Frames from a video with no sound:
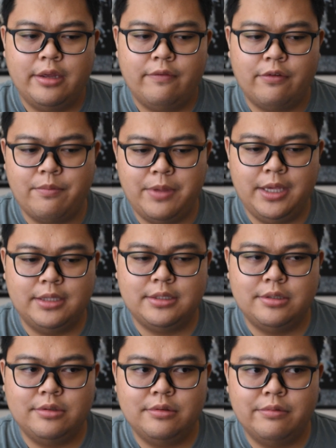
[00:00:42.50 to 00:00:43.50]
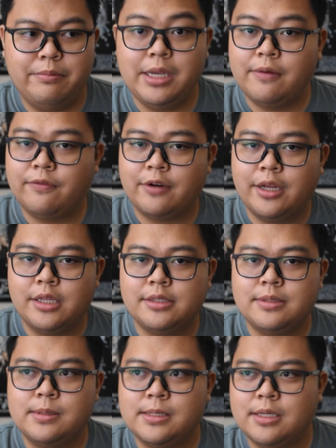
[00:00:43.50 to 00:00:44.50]
for me to meet
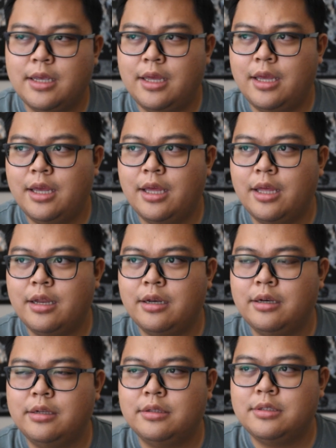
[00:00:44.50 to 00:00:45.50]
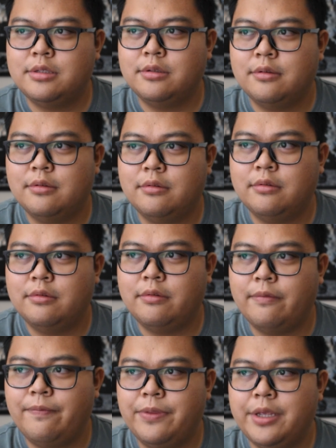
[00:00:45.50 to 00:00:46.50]
friends and
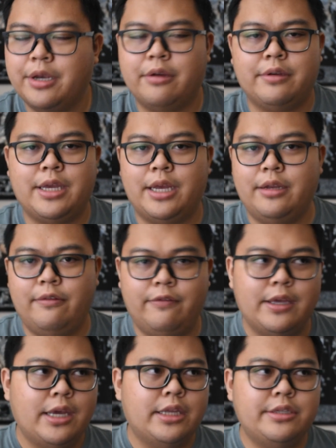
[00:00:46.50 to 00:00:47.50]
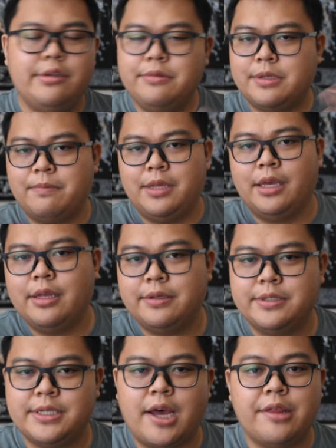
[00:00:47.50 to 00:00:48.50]
to, kind of do something
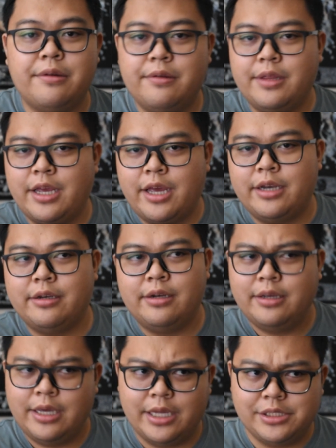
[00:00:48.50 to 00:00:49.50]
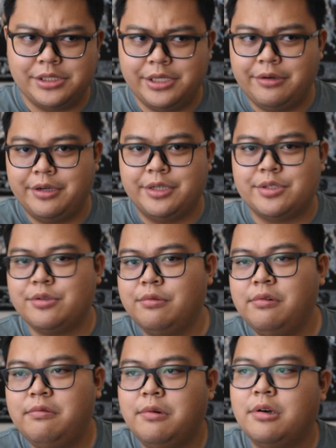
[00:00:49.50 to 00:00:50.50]
else other than engineering
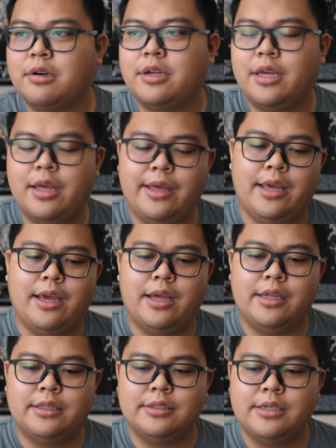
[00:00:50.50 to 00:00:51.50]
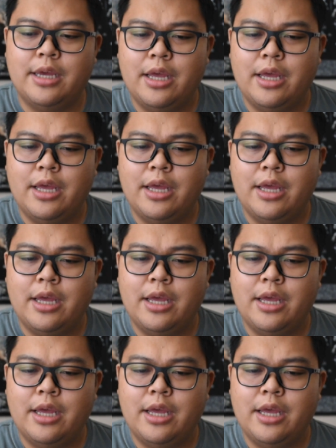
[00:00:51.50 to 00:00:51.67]
schoolwork. And